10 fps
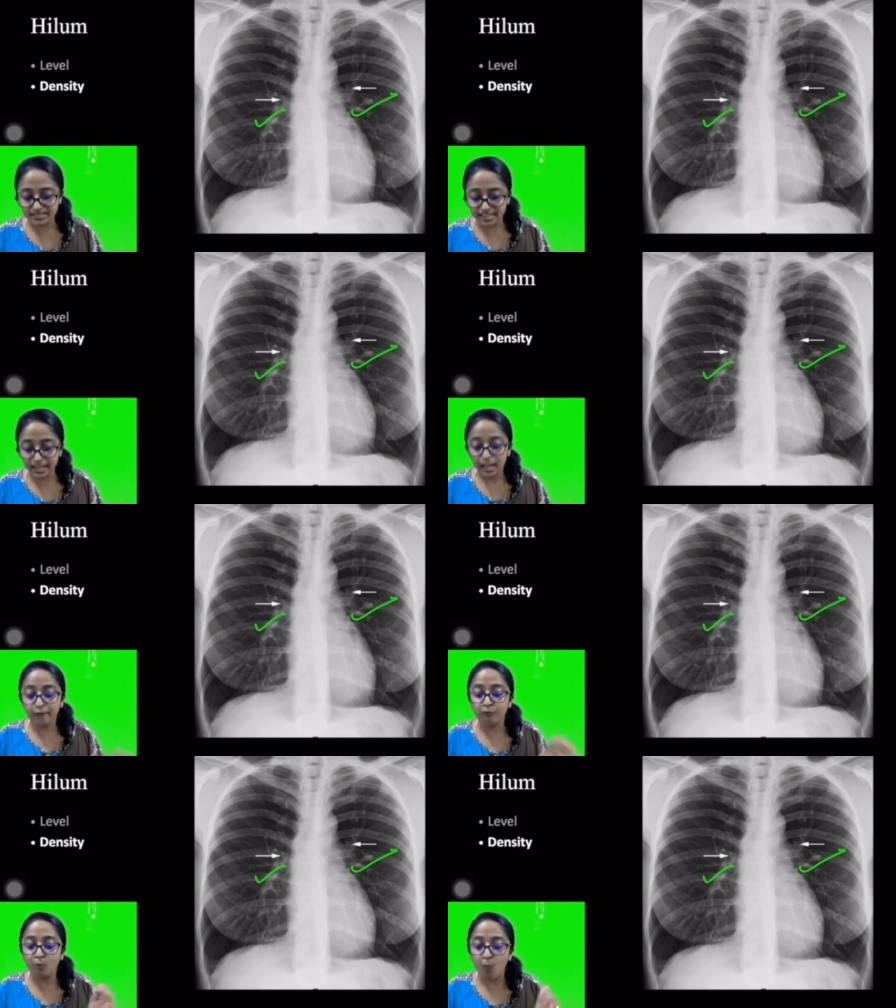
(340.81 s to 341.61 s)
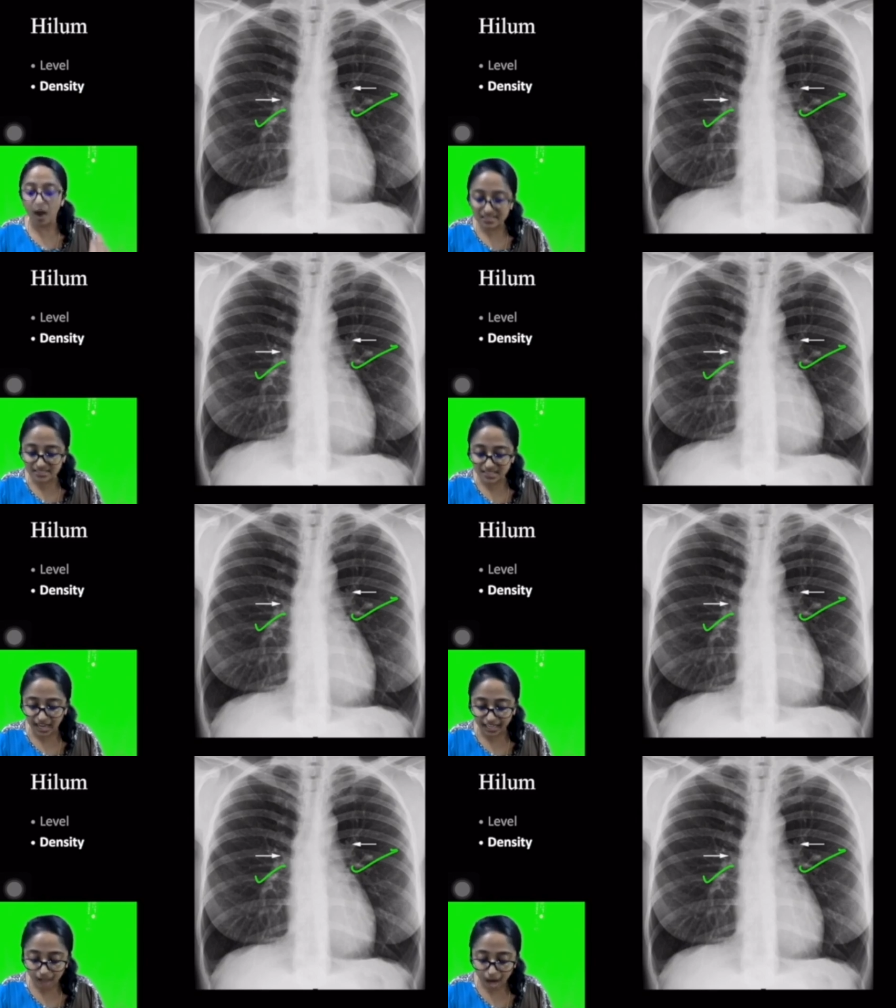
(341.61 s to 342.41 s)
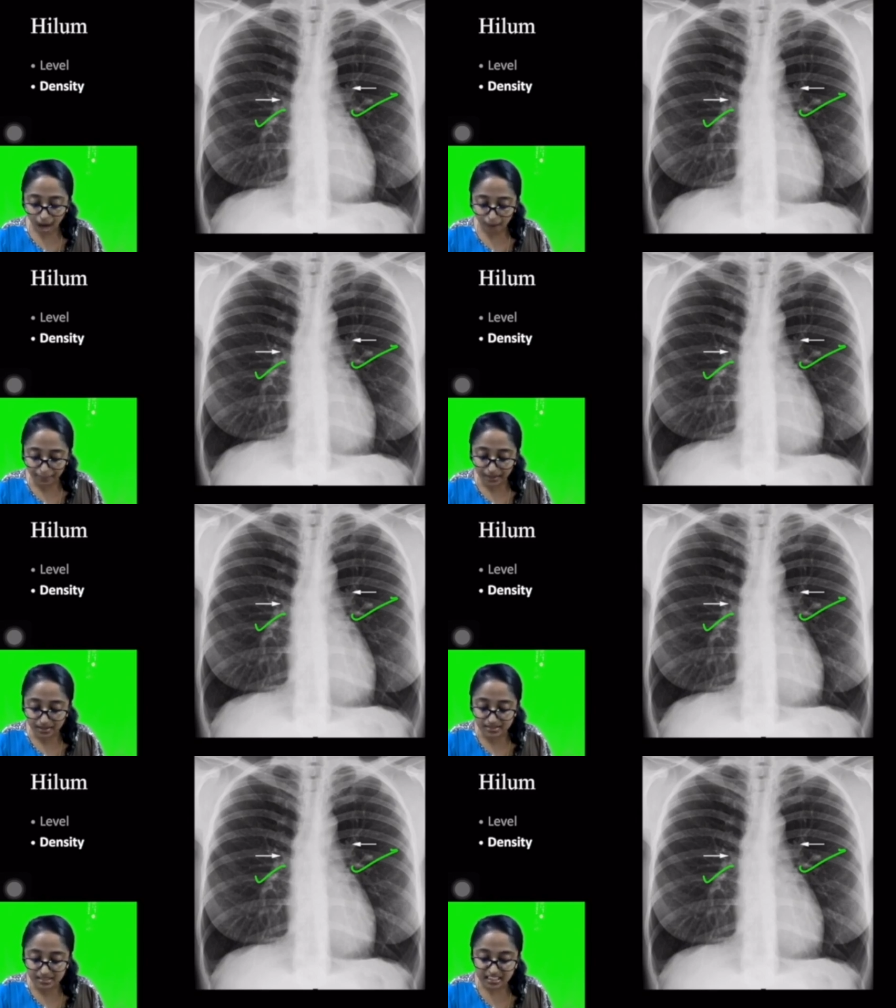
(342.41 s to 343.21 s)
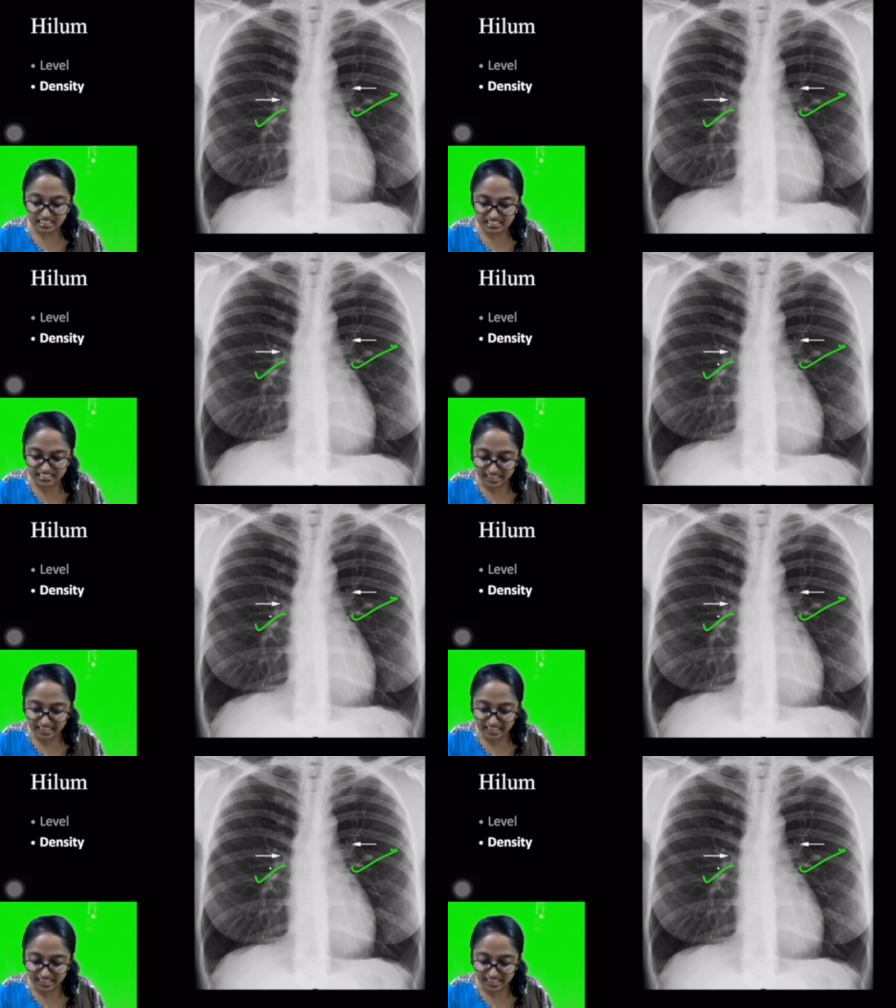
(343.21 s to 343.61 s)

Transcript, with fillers: say if one side appears